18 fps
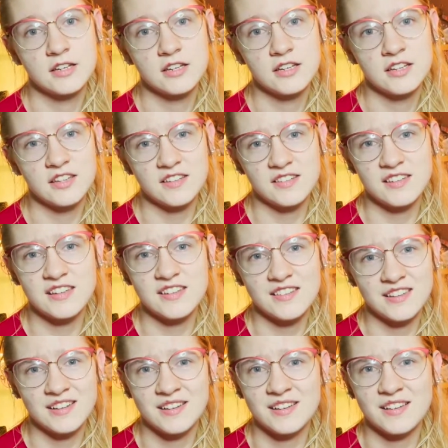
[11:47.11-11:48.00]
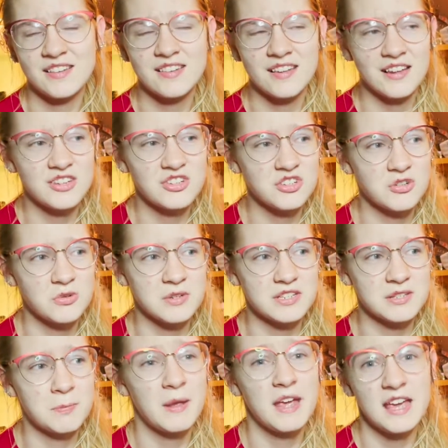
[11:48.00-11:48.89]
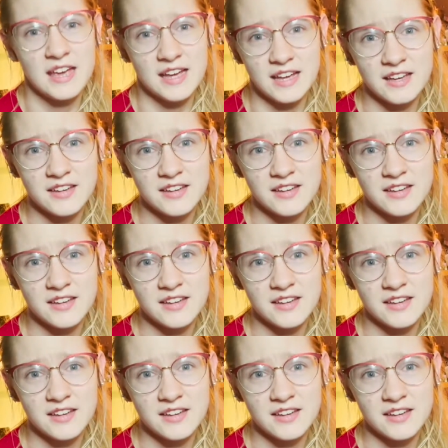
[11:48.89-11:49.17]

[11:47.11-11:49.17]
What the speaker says: Because he's an incestuous pig.